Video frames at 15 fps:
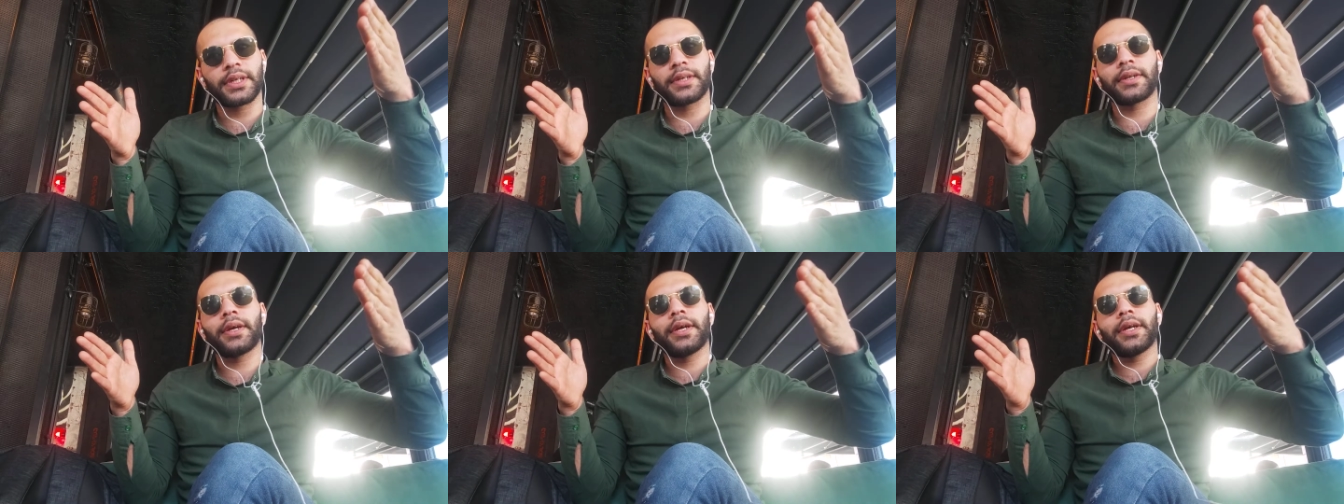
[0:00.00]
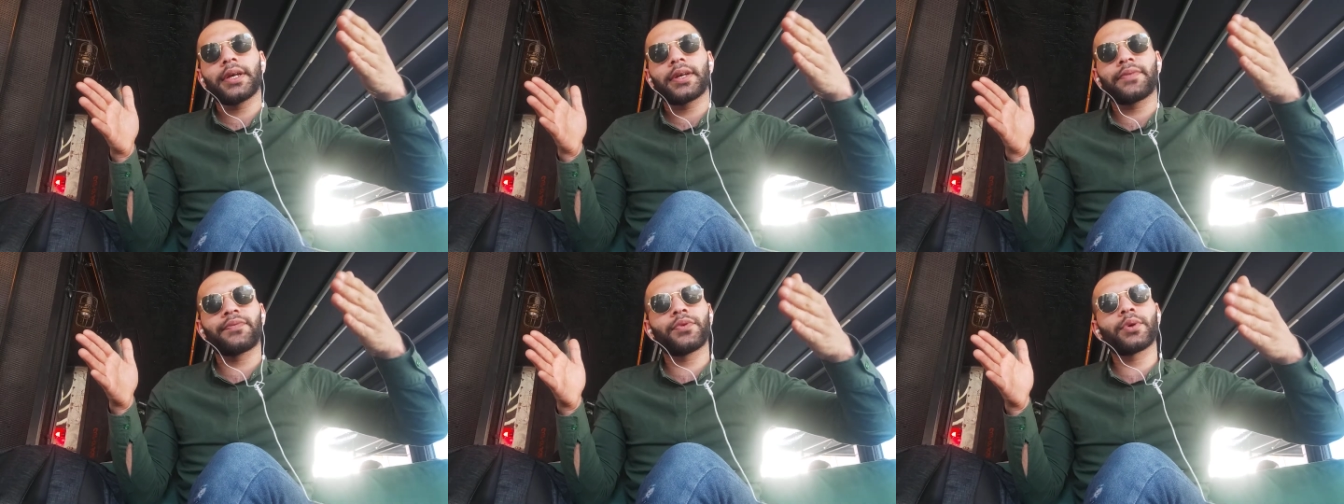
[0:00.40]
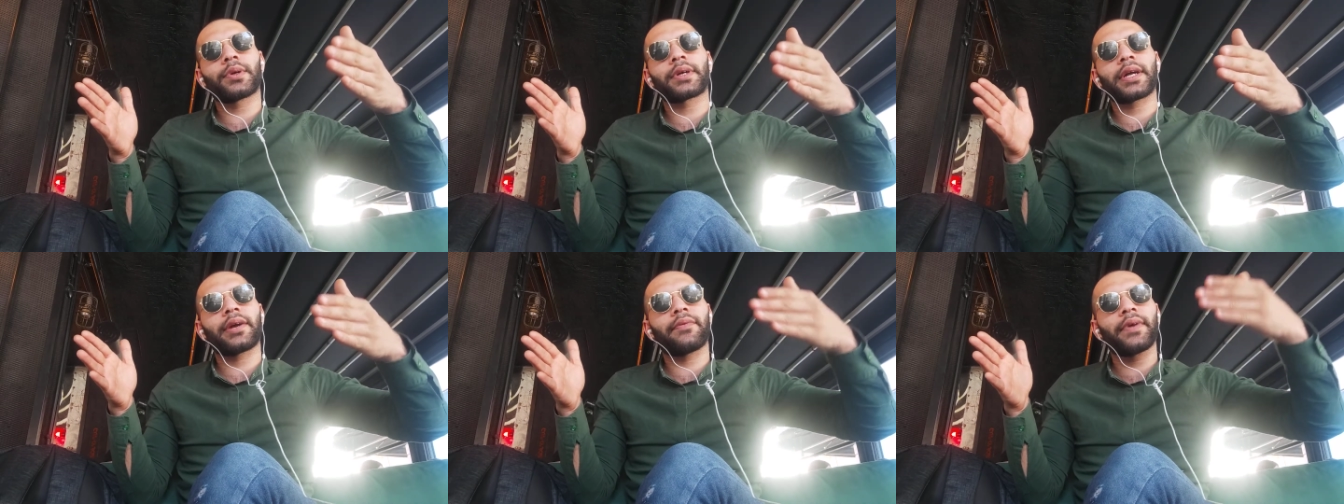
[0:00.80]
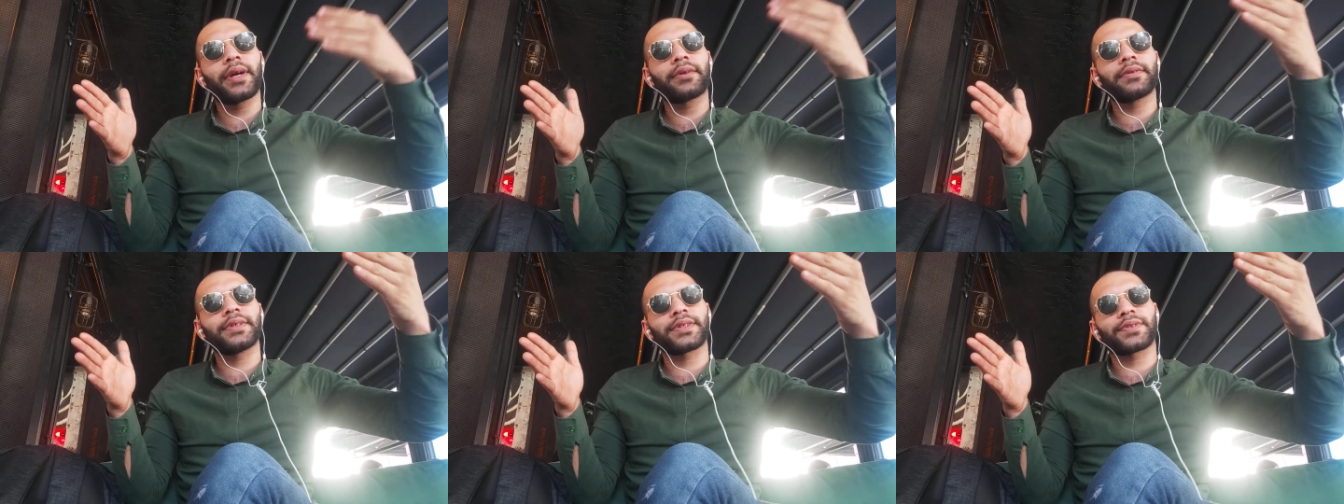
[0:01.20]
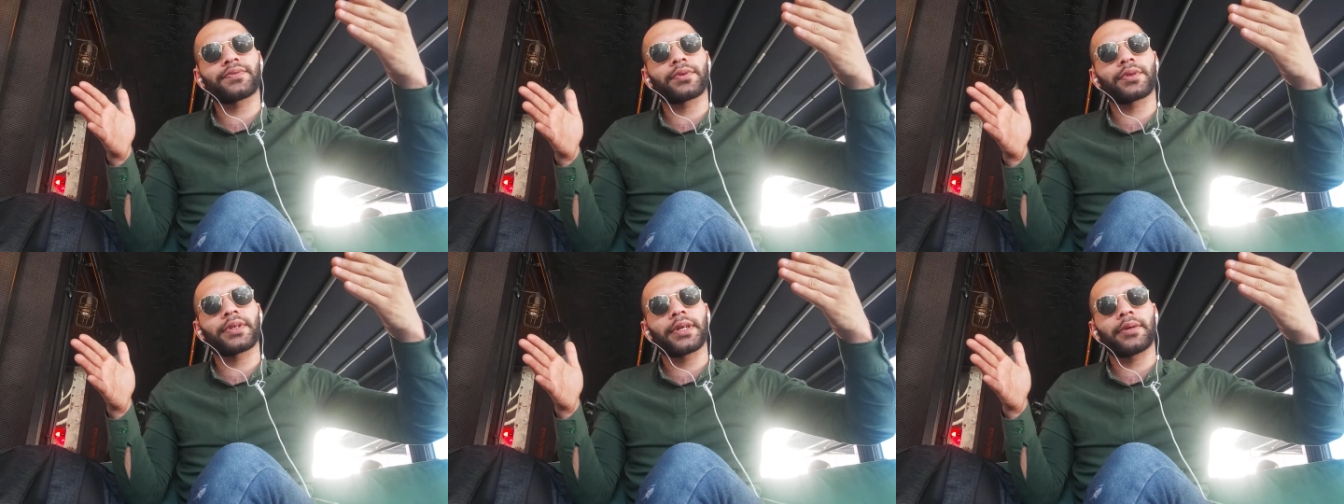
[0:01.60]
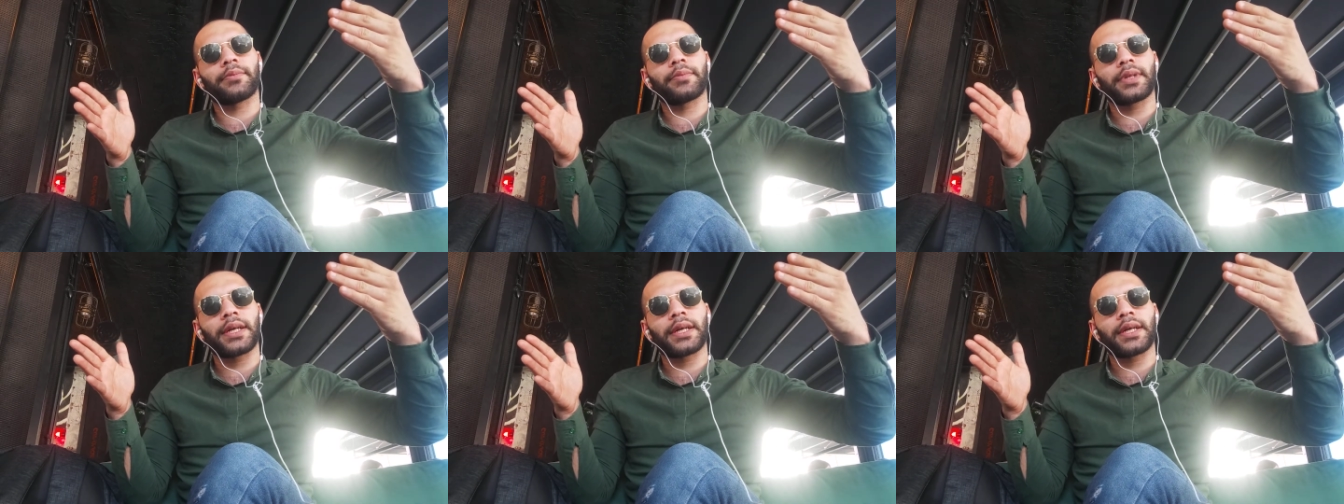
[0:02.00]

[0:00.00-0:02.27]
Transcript: and if you are awareness for them,